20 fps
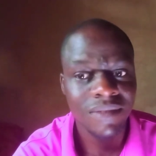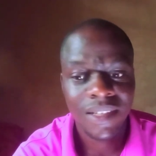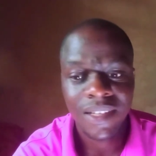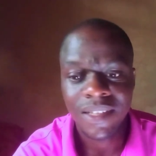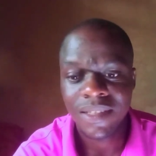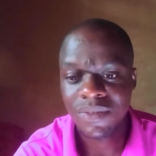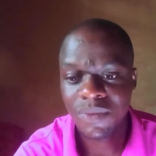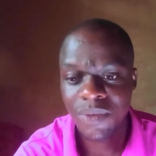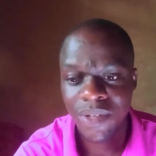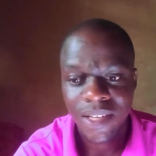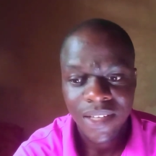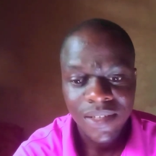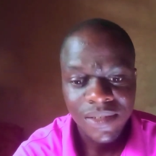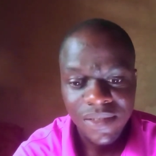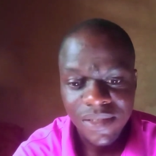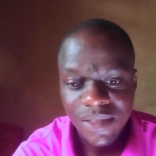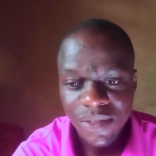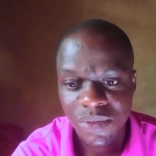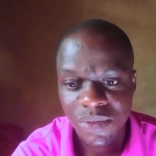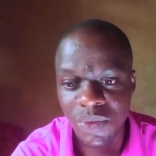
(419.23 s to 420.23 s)
Like when I
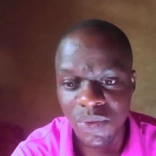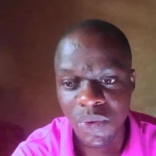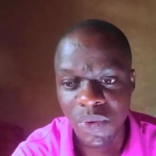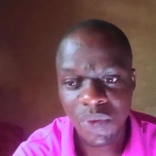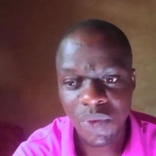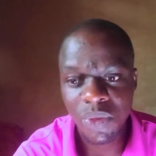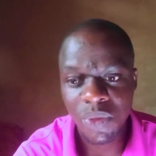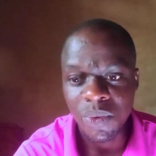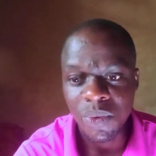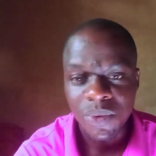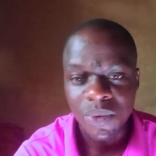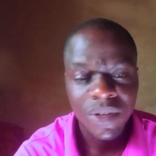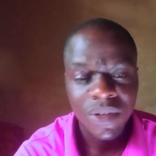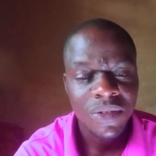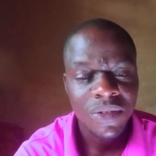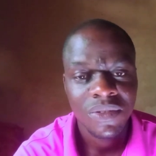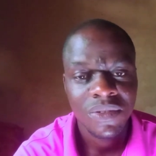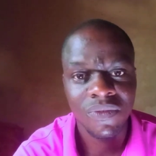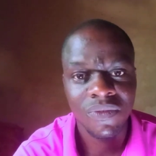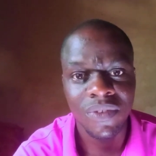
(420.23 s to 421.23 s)
see you going through a lot